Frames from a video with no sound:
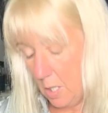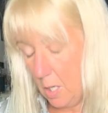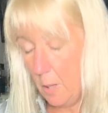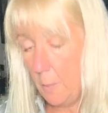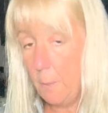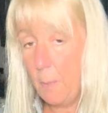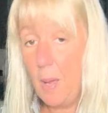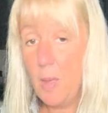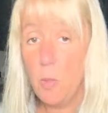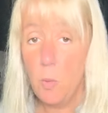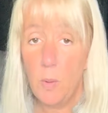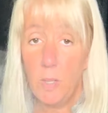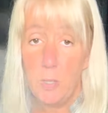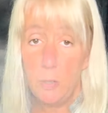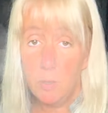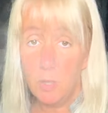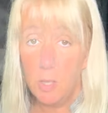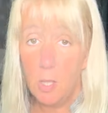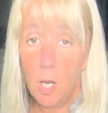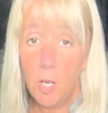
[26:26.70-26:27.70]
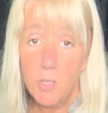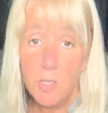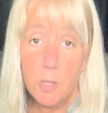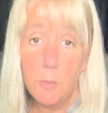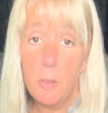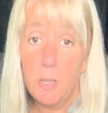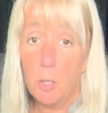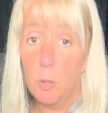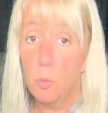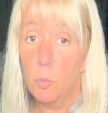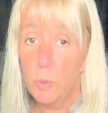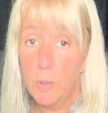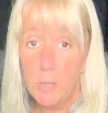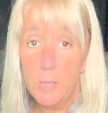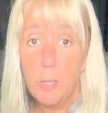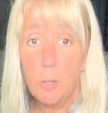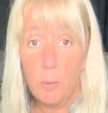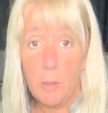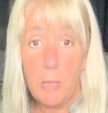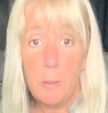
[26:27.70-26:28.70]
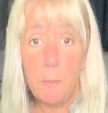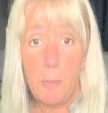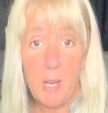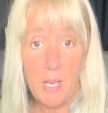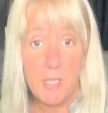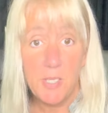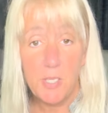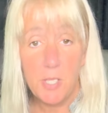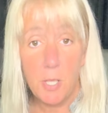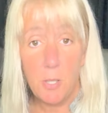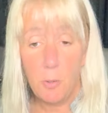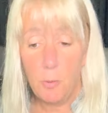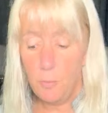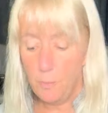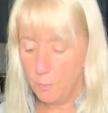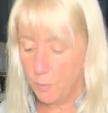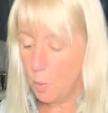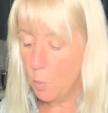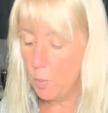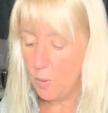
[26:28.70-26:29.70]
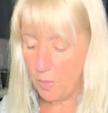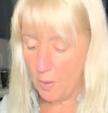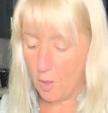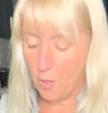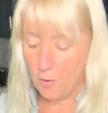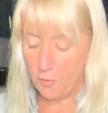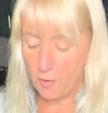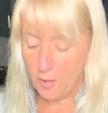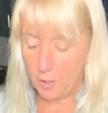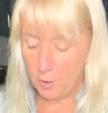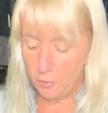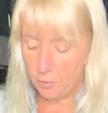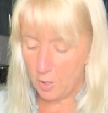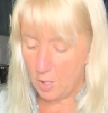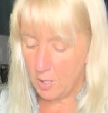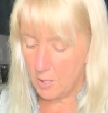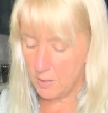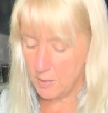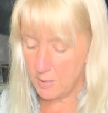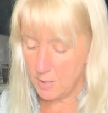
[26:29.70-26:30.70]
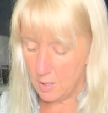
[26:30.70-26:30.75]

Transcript: By the way, you can also make a really great pesto with all the fennel fronds.